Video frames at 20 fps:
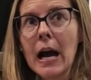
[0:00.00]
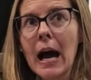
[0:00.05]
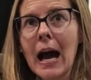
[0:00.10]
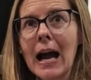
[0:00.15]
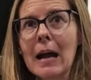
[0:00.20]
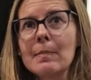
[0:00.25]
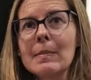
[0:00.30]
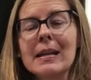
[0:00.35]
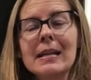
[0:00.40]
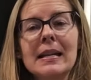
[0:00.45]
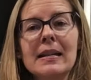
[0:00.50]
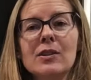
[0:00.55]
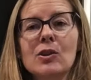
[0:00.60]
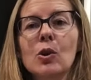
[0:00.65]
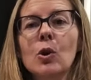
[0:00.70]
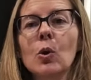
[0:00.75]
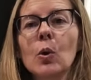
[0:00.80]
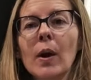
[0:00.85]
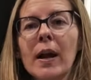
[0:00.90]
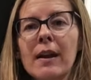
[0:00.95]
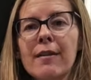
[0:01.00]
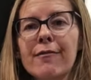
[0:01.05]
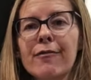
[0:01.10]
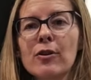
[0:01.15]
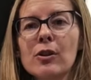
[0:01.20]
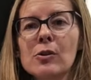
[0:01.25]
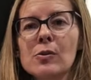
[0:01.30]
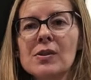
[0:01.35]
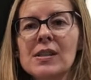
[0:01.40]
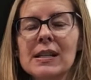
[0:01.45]
I mean, it's great for
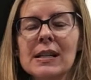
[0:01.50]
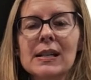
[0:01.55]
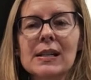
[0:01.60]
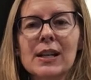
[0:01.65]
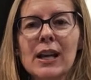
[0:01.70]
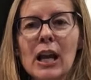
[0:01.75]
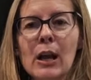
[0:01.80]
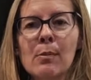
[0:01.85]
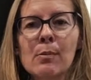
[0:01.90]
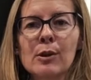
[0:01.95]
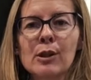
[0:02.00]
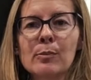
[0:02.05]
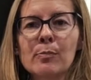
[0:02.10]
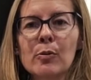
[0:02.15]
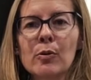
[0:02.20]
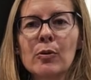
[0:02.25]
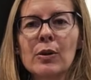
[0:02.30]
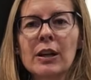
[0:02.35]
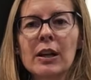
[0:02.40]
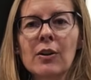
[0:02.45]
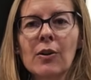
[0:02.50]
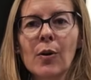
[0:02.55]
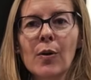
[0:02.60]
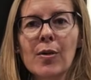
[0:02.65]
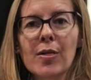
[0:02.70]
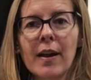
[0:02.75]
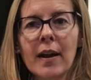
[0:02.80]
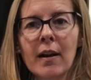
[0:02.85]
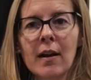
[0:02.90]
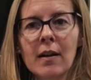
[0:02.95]
using a tablespoon here or
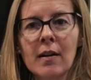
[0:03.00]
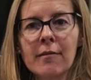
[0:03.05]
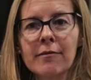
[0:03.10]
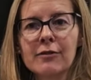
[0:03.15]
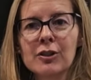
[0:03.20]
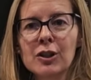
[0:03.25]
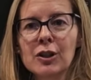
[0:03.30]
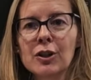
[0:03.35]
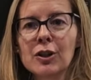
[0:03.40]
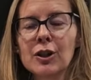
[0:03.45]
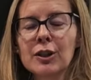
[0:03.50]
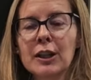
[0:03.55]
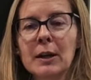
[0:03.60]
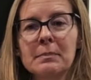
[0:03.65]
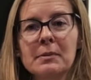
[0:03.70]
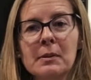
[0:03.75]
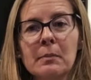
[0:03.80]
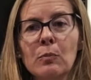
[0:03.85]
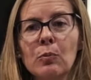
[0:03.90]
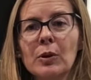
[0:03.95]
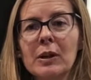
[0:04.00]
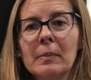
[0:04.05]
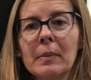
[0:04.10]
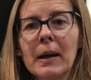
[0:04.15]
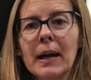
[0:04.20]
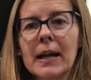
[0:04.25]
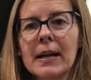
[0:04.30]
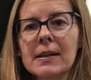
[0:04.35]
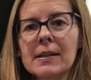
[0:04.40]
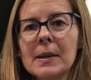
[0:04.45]
there to cook up some
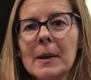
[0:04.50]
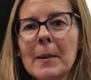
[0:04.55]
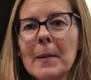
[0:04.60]
ribeyes,